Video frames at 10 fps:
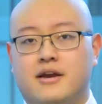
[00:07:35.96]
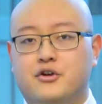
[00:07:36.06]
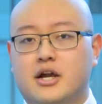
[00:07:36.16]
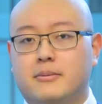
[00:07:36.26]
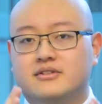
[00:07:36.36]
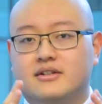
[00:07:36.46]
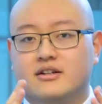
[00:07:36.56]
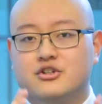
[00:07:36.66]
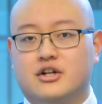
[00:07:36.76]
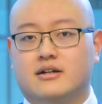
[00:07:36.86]
If you're able to
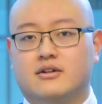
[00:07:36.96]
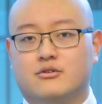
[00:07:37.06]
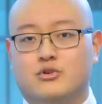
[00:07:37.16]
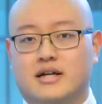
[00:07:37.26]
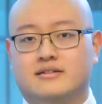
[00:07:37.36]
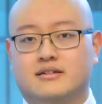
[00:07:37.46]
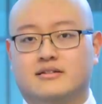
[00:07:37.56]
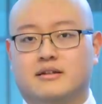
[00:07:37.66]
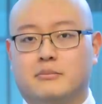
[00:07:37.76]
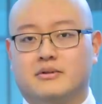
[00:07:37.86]
adjust, address
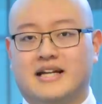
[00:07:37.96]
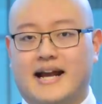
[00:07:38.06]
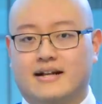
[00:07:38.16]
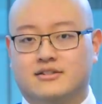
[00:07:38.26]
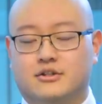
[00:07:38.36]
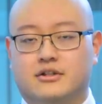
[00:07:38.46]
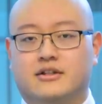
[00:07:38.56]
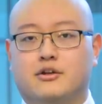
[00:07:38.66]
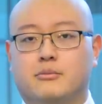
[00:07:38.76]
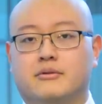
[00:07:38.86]
this and be able to answer it,
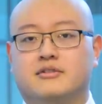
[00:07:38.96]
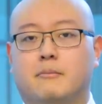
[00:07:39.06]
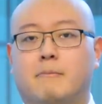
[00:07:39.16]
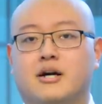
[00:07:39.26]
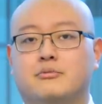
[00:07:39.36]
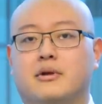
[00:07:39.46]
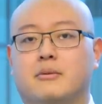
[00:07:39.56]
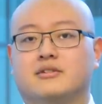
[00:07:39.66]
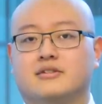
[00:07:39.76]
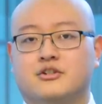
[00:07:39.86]
then you'll be able to much better
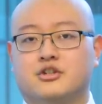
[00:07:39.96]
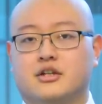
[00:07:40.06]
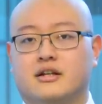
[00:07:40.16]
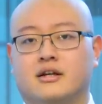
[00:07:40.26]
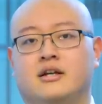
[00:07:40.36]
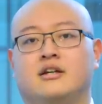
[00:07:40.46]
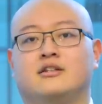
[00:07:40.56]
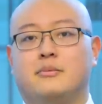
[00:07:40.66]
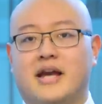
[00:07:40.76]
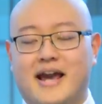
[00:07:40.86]
position
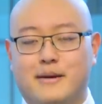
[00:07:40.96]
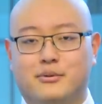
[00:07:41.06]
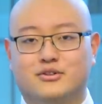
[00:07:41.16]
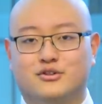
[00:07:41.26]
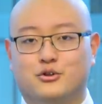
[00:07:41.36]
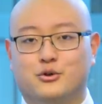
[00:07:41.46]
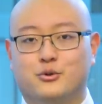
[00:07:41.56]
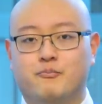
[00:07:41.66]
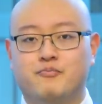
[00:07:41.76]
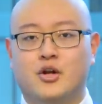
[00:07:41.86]
to be able
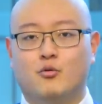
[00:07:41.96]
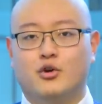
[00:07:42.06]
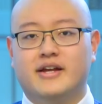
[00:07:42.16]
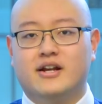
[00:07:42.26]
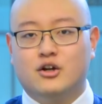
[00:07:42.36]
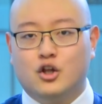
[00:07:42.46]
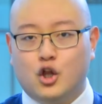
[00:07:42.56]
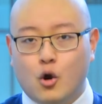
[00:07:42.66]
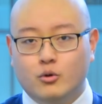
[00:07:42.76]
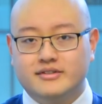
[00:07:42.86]
to really
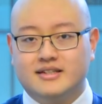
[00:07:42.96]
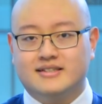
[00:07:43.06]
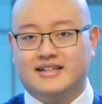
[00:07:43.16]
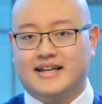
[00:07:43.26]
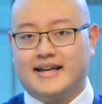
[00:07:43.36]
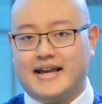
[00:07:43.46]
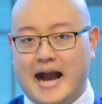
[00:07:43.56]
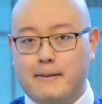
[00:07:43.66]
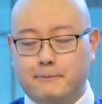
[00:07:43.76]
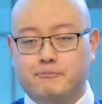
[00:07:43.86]
close this
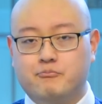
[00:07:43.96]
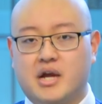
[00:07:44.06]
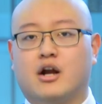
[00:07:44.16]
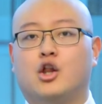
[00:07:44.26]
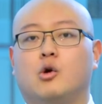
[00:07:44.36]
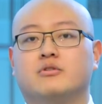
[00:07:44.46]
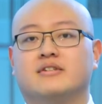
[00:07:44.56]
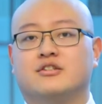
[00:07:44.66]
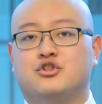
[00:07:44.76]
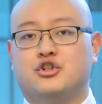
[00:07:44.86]
gap and close
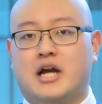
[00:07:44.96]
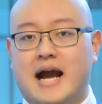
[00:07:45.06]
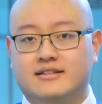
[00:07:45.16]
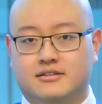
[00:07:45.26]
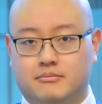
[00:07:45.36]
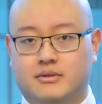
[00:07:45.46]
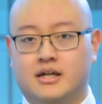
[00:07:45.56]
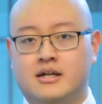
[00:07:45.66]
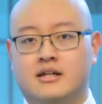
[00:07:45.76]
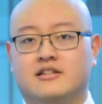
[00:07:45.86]
this chasm
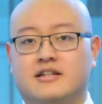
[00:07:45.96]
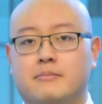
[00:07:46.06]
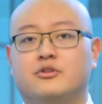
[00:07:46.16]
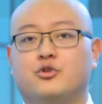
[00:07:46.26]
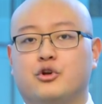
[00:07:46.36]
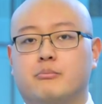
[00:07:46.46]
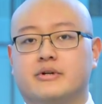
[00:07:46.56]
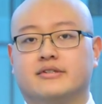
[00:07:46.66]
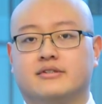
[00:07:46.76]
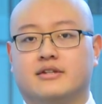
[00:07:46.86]
that's in between your
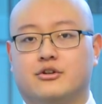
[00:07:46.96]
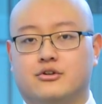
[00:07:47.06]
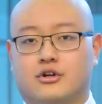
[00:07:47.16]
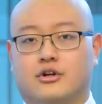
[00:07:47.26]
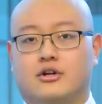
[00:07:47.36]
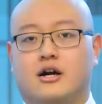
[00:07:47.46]
business and your target